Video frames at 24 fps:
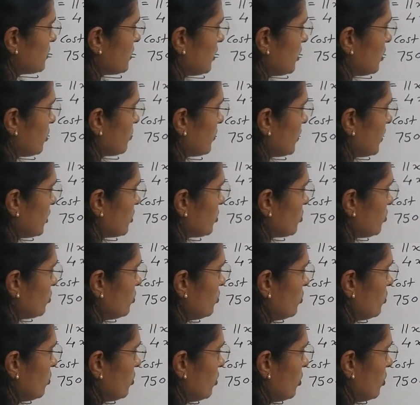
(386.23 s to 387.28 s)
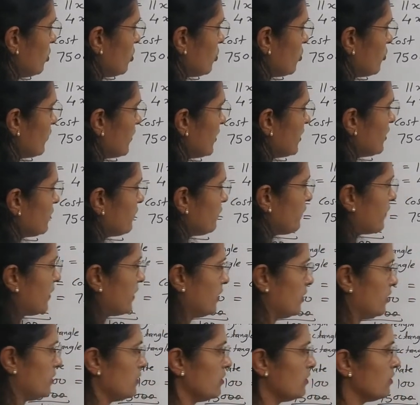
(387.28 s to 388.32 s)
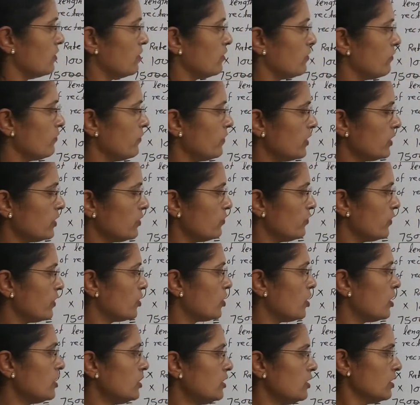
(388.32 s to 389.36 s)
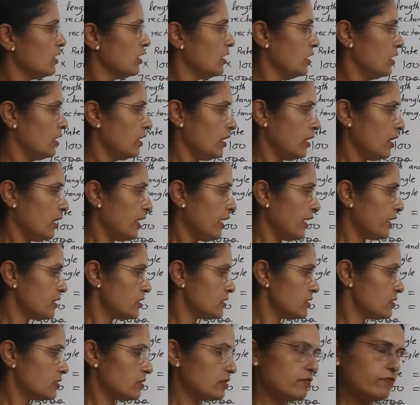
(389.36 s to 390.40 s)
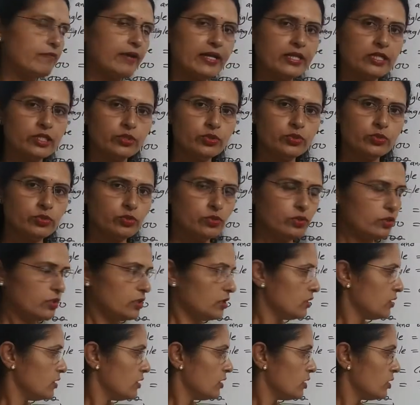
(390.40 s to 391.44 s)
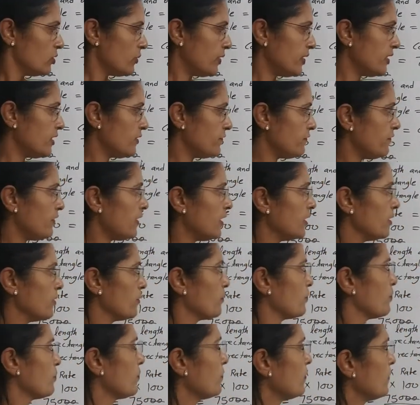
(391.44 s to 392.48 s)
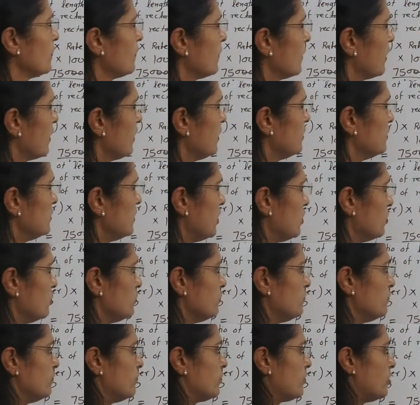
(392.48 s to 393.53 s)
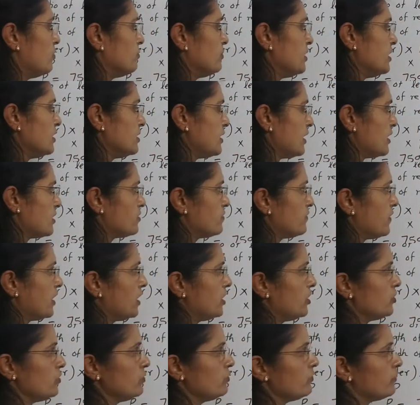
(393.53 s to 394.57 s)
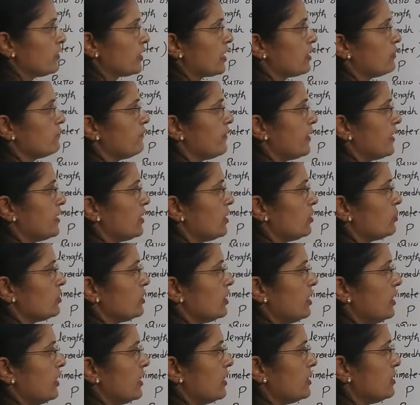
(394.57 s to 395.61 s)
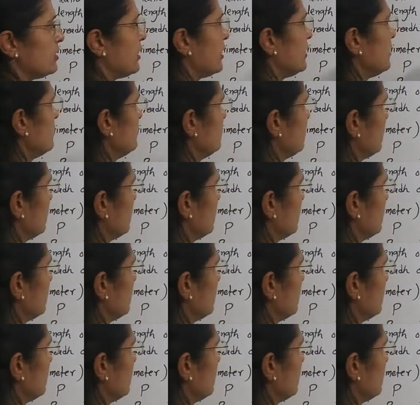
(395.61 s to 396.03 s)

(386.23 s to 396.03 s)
equal to 25. We got x value 25. Now from this x value we can find out the length and